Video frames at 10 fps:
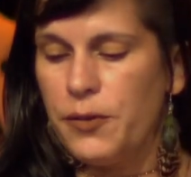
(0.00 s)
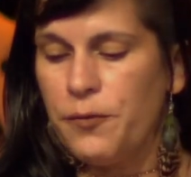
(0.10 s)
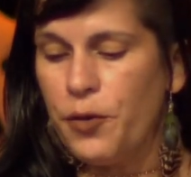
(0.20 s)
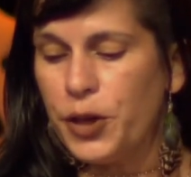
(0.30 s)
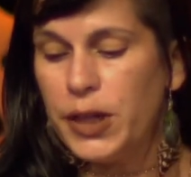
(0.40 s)

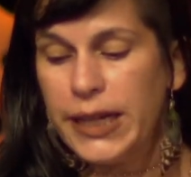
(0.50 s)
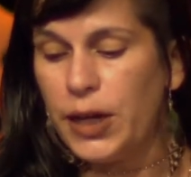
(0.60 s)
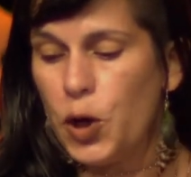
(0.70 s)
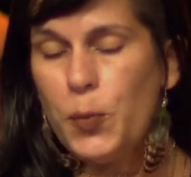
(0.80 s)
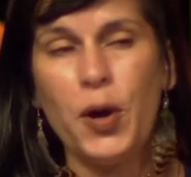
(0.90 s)
For
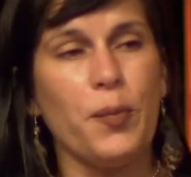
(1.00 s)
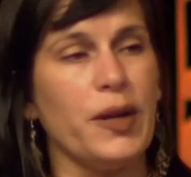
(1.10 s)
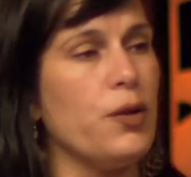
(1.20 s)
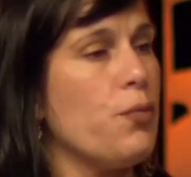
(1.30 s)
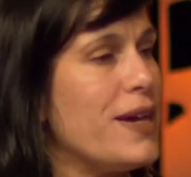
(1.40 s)
legal
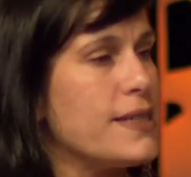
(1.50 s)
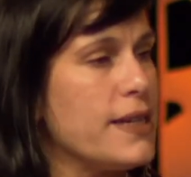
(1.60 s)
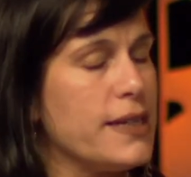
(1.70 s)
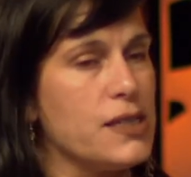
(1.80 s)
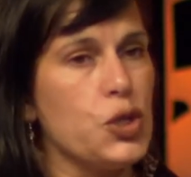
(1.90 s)
permanent
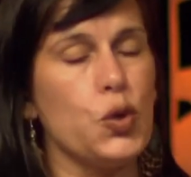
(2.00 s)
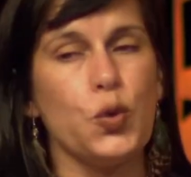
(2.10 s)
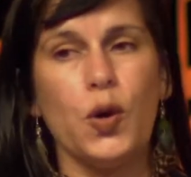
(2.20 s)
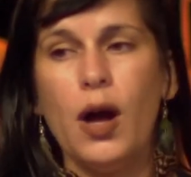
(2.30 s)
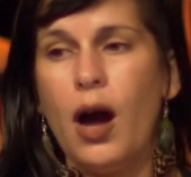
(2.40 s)
residents
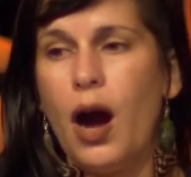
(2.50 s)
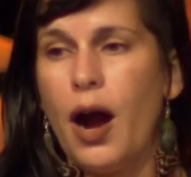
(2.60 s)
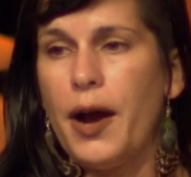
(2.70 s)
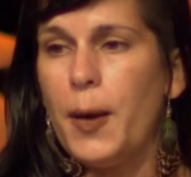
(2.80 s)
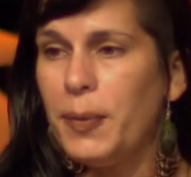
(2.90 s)
who
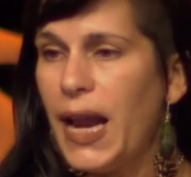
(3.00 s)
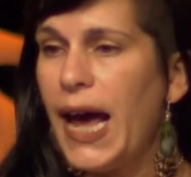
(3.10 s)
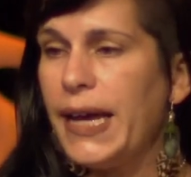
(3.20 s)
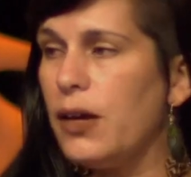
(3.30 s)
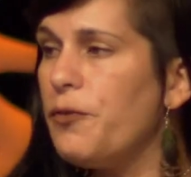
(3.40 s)
are
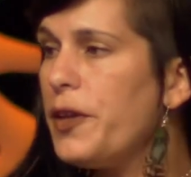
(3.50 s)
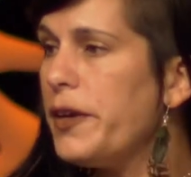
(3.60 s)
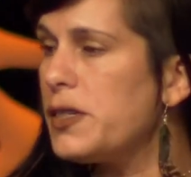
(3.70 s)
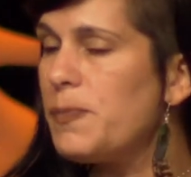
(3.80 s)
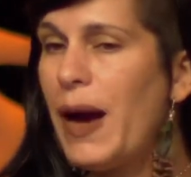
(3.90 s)
applying for
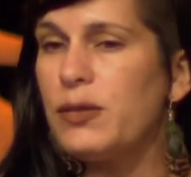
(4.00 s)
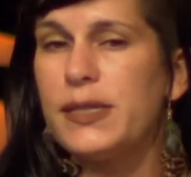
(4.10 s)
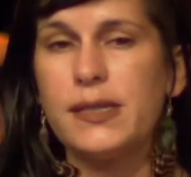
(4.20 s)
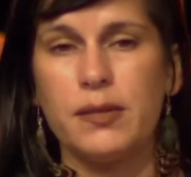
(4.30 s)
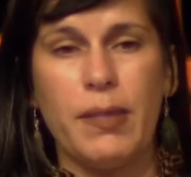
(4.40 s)
their
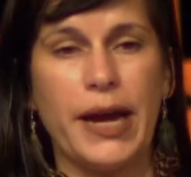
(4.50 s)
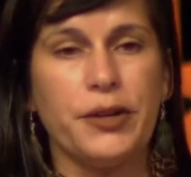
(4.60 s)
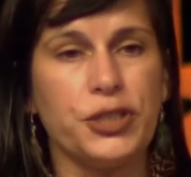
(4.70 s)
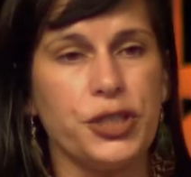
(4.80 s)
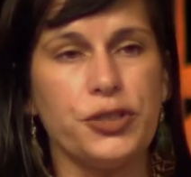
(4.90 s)
spouses and
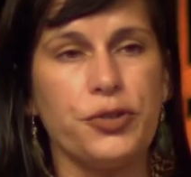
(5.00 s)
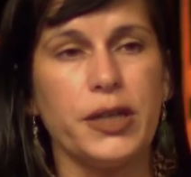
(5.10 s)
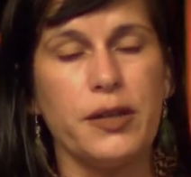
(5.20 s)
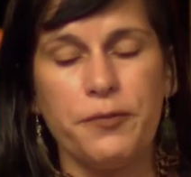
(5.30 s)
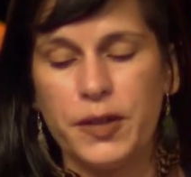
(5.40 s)
minor children
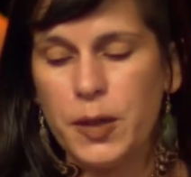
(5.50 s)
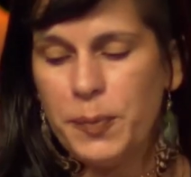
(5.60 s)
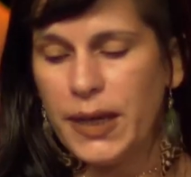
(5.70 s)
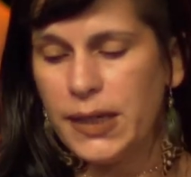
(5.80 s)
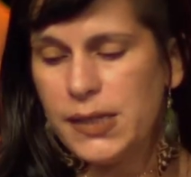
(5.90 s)
in the
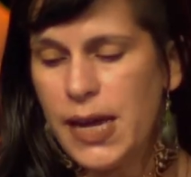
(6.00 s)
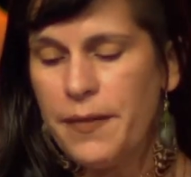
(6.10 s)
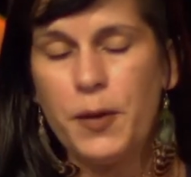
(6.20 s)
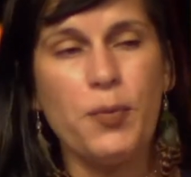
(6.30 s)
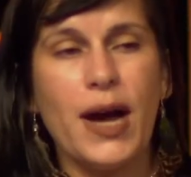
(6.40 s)
Philippines,
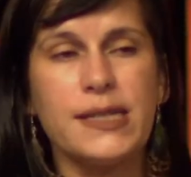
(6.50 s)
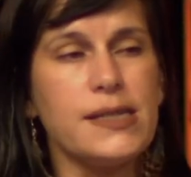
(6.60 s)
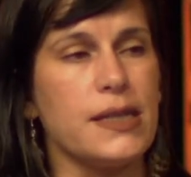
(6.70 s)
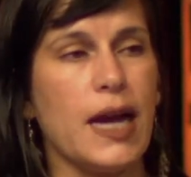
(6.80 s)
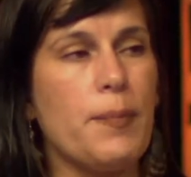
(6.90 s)
they're
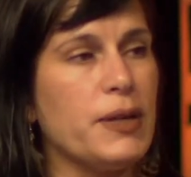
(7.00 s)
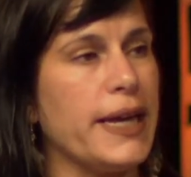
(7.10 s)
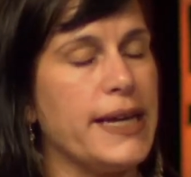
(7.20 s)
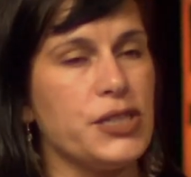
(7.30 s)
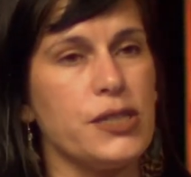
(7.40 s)
processing
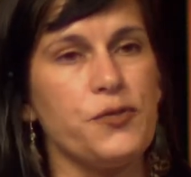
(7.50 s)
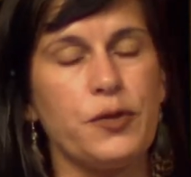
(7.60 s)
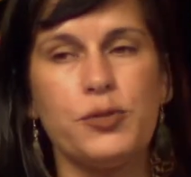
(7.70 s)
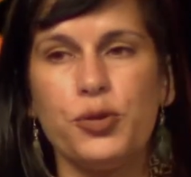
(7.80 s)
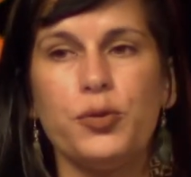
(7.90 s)
applications
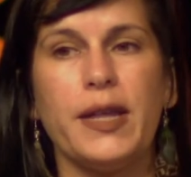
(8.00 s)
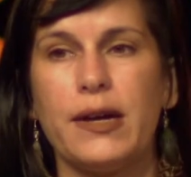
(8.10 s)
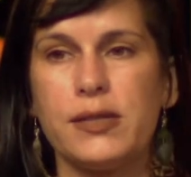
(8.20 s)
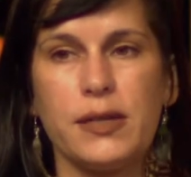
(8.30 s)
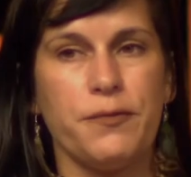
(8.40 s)
from
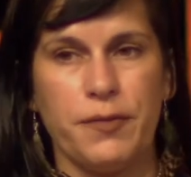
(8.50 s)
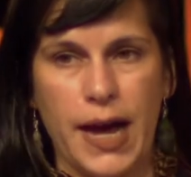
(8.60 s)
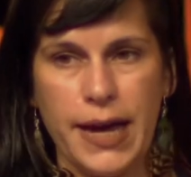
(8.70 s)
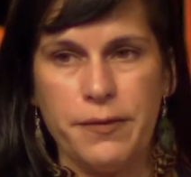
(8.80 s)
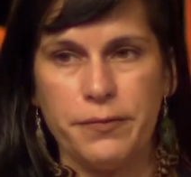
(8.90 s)
2005.